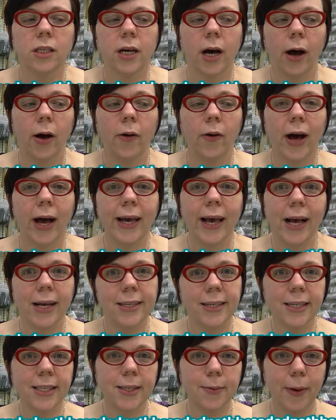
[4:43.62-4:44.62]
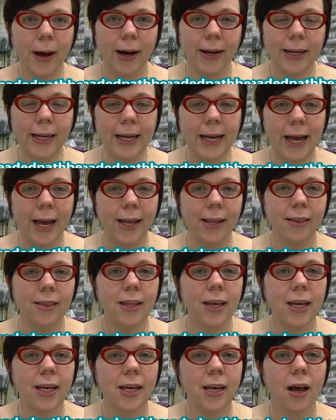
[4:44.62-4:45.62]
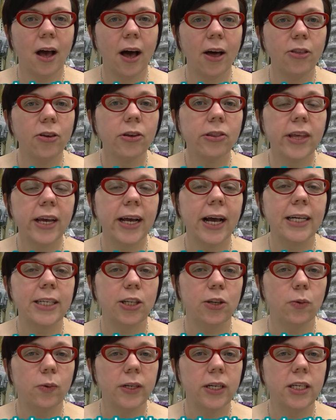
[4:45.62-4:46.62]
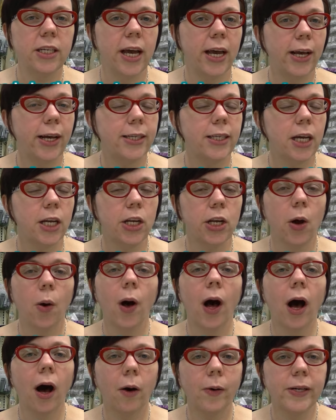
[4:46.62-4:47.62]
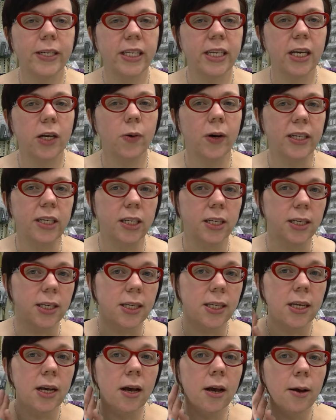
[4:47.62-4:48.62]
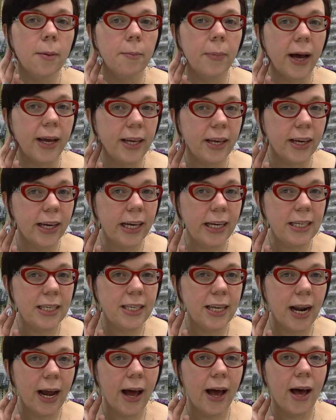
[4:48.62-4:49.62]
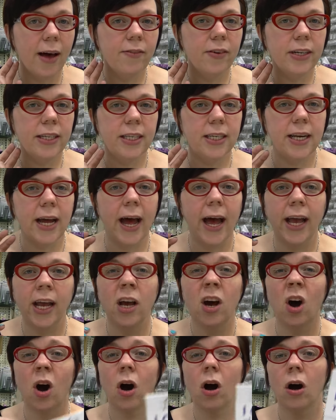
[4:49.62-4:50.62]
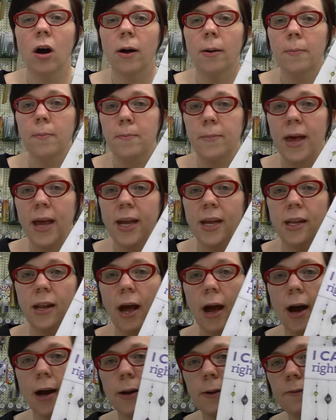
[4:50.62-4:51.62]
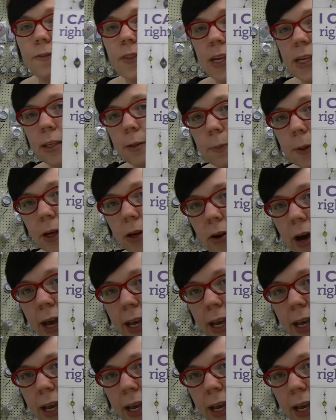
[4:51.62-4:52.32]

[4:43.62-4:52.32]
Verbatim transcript: So I guess that's about it. The other thing I do want to tell you, because I know I always get questions, my earrings that I have on today are made out of this book